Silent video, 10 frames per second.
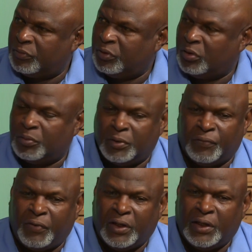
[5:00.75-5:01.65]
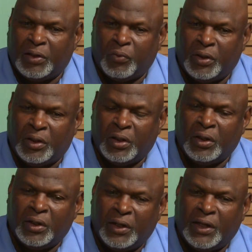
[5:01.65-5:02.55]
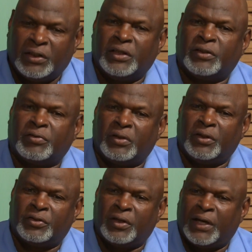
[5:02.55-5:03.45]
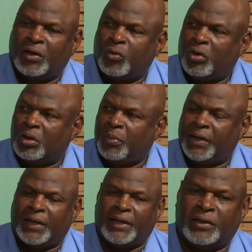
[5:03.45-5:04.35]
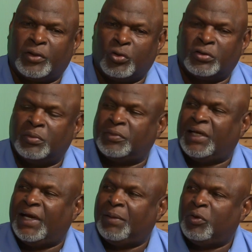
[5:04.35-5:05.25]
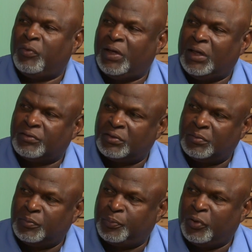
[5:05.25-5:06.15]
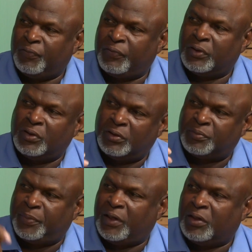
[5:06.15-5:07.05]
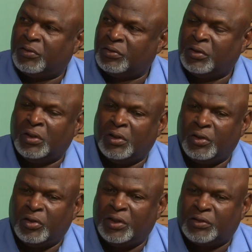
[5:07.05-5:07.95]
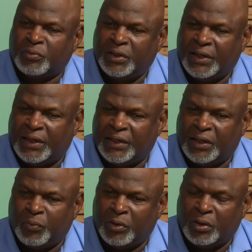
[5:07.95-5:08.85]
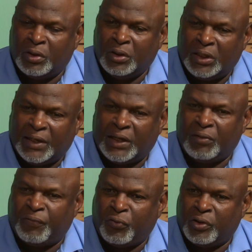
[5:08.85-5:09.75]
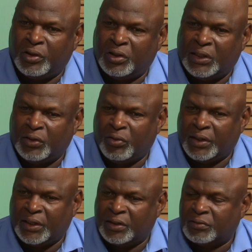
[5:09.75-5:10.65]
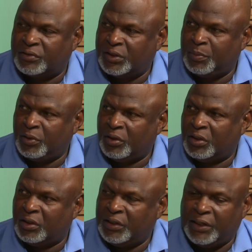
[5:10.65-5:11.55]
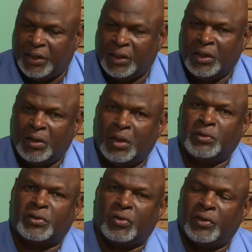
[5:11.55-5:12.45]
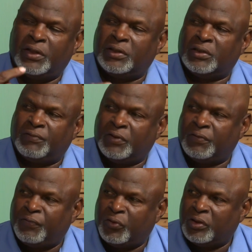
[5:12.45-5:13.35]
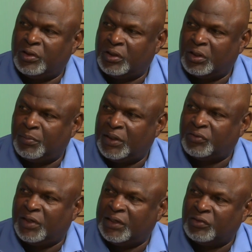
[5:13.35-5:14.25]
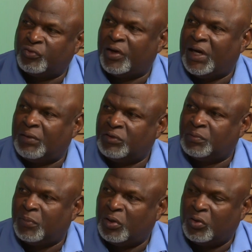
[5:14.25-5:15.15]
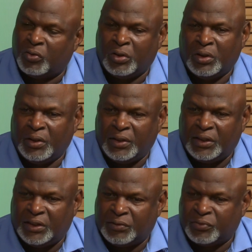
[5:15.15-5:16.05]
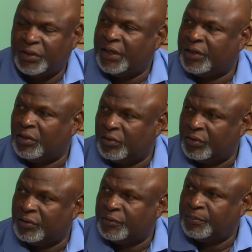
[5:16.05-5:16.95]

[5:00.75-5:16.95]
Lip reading: If he can get away, he could just like a quarterback, to throw some timing routes, some perfect spiral. That's what he got to get where I got a 40-yard. I know I got a 70-yard leg. I'm just going to hit this for the 40-yard. I'm not trying to drive this ball And that's what he got to learn.